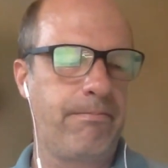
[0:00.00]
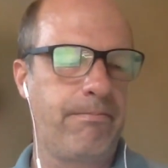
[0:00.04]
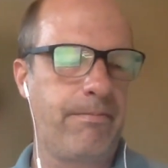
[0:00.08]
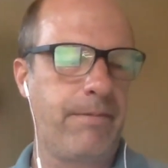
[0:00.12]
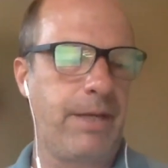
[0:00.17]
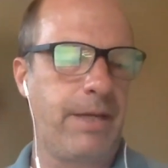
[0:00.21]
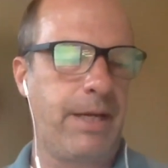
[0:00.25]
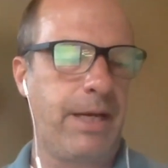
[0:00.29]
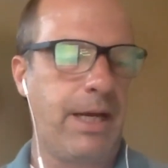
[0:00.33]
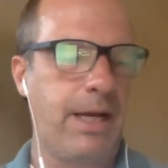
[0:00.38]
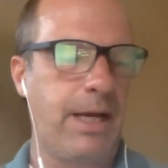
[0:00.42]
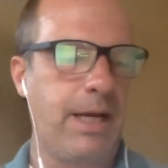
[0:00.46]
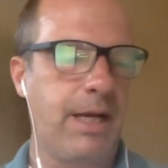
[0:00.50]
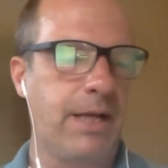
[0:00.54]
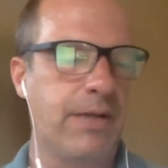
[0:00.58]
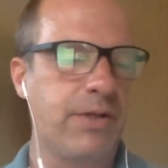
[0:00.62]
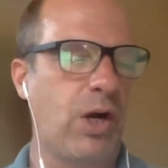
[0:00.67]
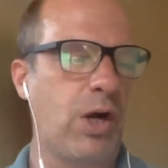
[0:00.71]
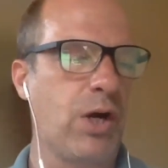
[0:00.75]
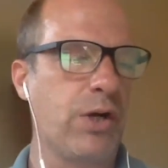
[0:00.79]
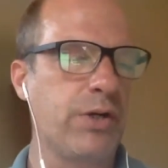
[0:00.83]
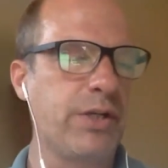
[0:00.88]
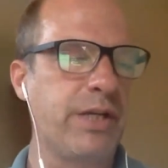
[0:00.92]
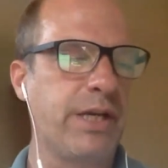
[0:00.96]
It's
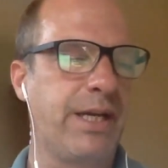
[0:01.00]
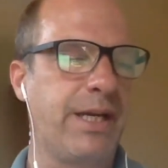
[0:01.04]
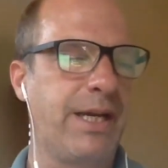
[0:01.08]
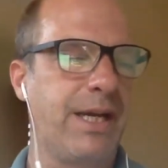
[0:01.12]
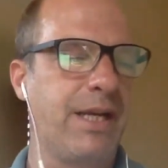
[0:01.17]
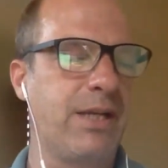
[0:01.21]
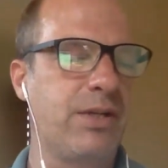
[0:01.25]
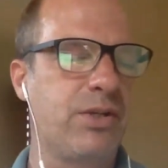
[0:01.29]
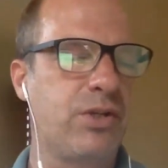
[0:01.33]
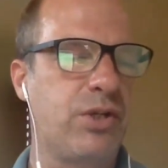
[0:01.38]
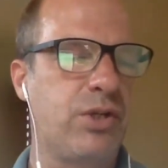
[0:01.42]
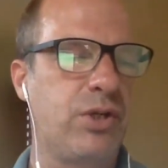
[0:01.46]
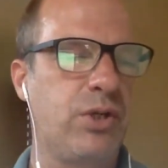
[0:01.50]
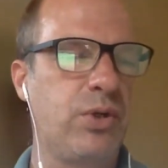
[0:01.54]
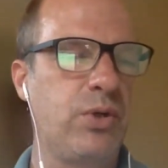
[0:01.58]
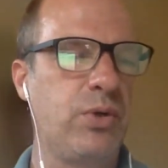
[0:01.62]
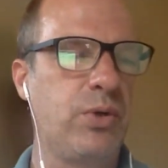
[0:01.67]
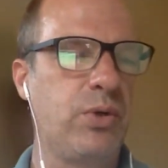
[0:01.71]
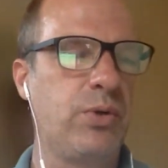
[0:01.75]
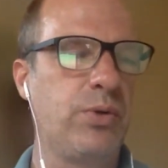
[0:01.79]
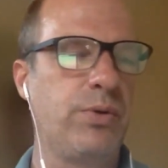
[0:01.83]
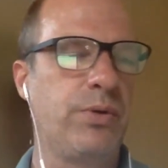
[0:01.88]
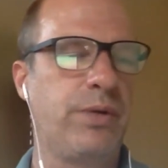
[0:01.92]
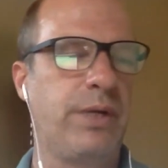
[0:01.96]
hard to get
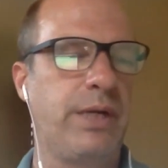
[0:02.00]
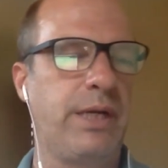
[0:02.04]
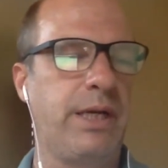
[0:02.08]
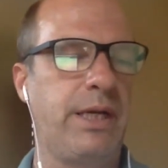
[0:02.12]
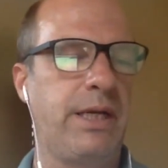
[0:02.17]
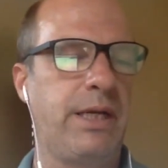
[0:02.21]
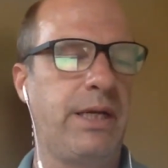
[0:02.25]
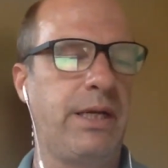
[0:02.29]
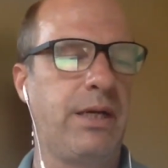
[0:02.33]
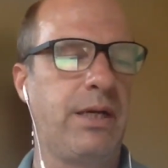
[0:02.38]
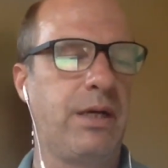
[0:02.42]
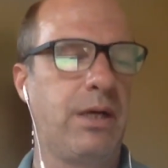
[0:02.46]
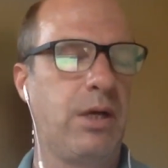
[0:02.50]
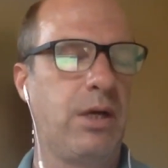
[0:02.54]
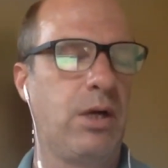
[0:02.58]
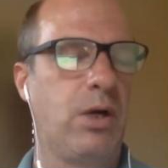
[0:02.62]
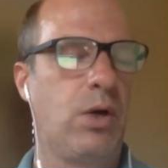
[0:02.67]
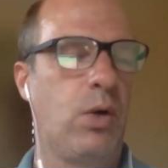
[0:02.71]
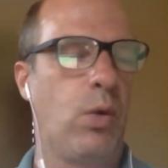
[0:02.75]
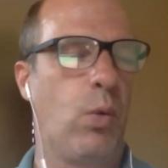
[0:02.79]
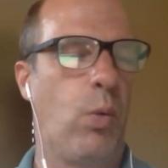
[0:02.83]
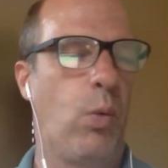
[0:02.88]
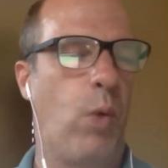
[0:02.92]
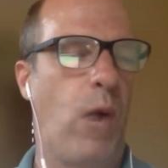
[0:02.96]
to the
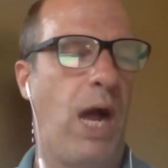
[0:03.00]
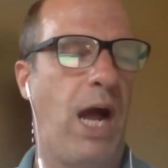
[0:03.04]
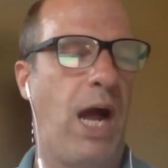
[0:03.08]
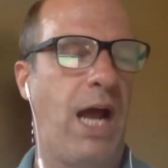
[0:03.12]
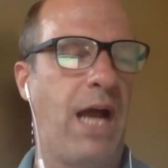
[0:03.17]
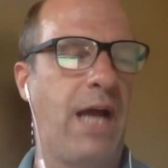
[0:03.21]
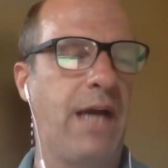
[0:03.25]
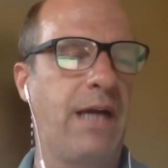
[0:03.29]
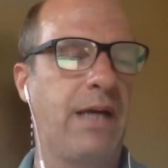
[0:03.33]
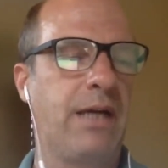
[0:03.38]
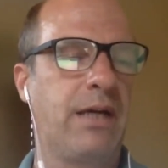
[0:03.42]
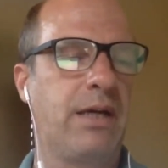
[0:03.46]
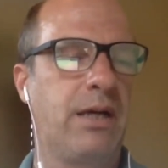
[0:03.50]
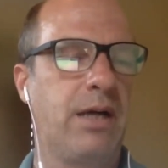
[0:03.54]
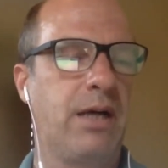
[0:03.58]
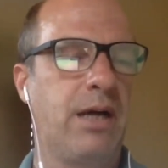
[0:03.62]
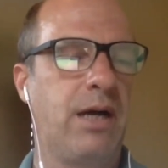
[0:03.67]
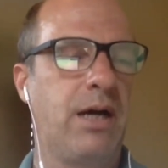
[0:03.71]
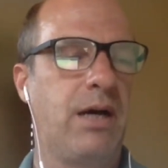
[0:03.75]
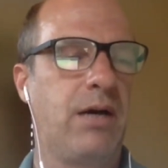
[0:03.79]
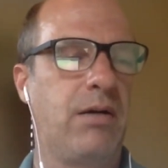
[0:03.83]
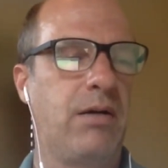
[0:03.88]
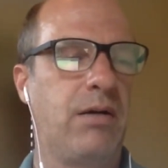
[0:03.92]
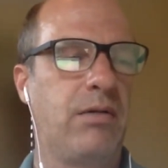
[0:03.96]
why
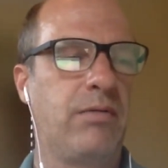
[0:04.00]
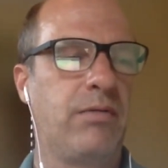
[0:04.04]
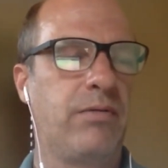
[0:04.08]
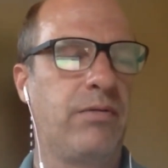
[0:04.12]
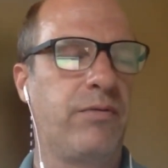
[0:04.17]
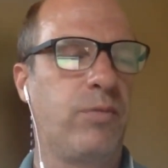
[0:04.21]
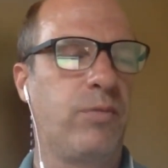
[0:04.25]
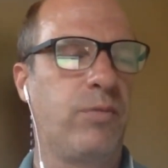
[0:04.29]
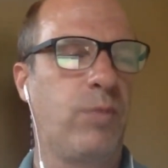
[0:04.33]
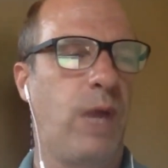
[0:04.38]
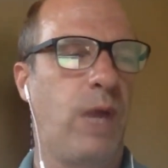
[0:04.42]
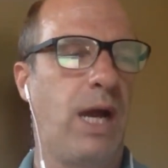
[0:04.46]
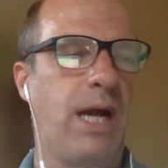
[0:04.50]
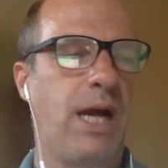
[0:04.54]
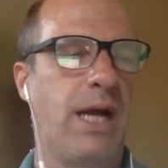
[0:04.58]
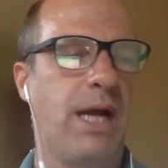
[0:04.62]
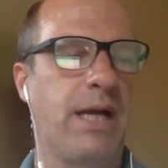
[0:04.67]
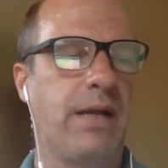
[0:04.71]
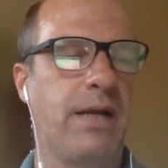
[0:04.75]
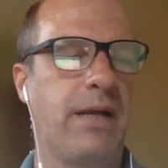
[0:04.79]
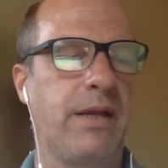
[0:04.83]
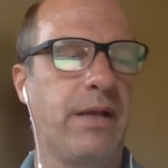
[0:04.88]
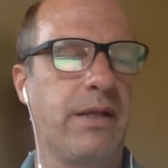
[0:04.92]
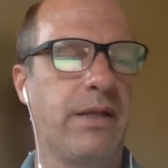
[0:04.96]

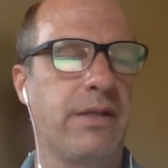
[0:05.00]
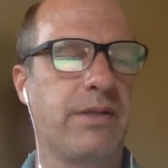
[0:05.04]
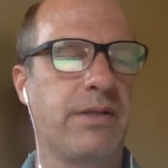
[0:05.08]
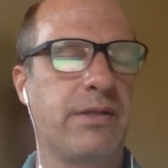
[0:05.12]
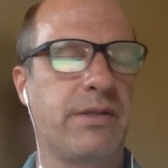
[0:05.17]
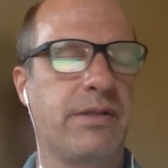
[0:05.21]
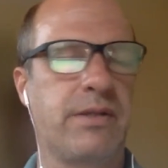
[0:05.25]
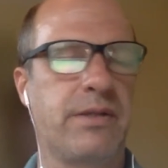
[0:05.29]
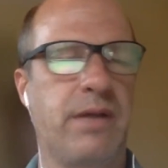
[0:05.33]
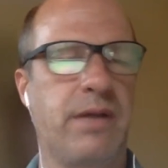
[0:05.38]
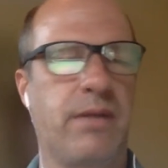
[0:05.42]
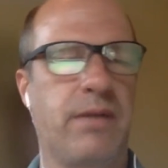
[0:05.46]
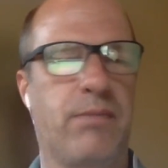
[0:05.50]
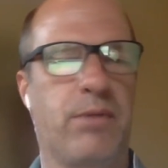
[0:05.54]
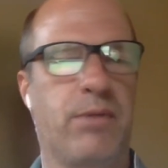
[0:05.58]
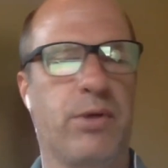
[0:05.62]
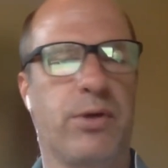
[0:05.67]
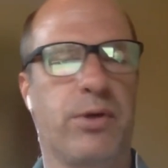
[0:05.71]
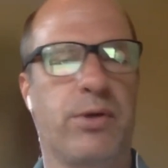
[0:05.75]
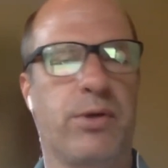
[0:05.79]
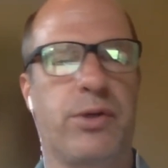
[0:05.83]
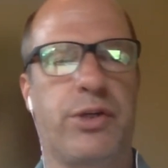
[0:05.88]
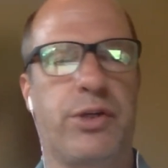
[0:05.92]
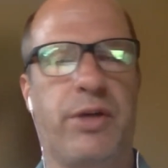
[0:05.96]
this
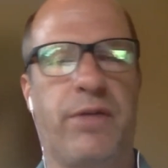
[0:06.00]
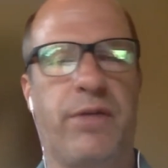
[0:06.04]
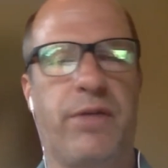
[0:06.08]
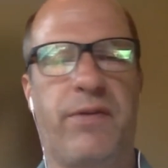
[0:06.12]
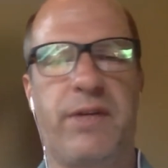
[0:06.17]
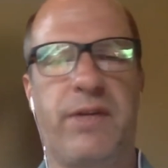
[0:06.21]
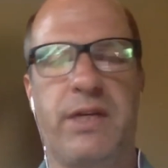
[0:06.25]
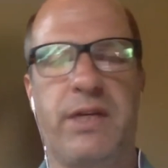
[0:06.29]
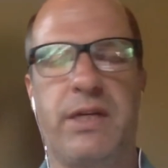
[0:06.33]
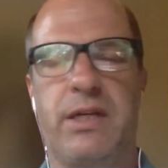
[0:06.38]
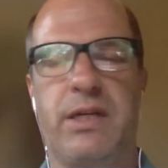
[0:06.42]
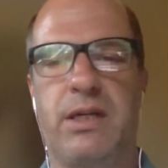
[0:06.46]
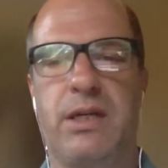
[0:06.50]
number shifted